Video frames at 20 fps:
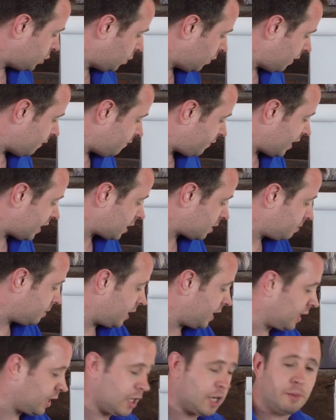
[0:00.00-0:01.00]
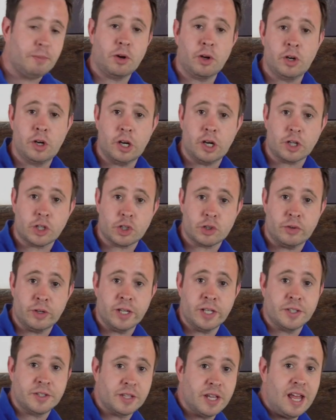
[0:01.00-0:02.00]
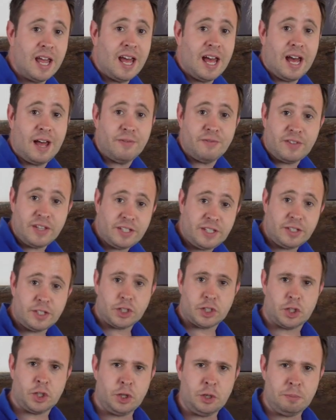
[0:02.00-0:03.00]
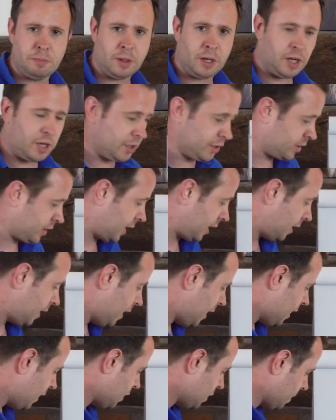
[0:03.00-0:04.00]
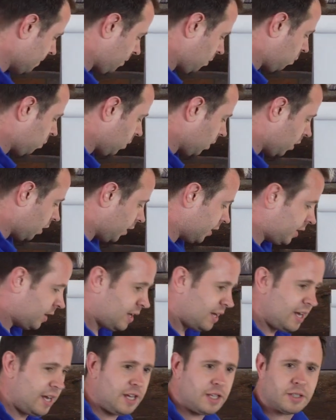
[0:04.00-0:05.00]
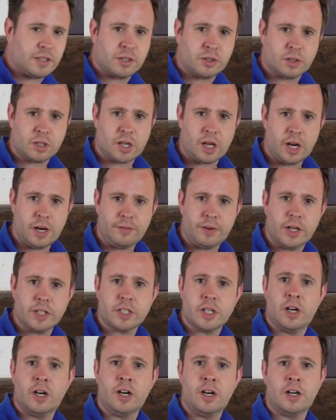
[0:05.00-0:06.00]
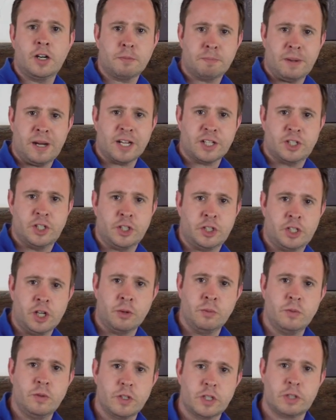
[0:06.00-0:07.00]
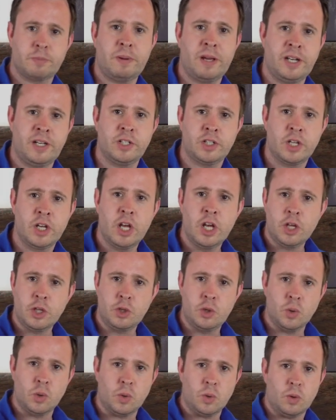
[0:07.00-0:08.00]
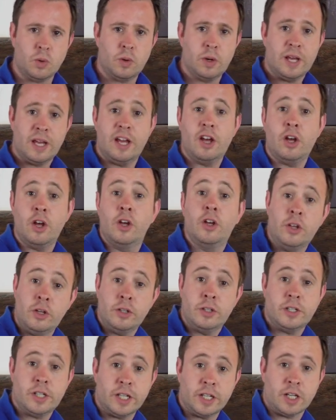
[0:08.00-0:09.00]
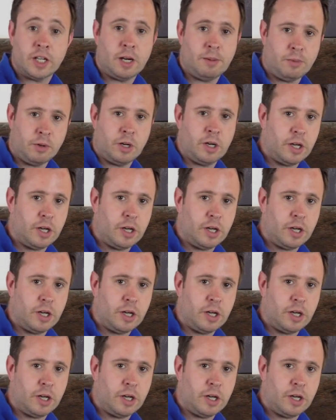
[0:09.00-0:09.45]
your investment income on luxuries. And this is a two-parter. Number one, it's kind of like to hark back to don't spend your earned income on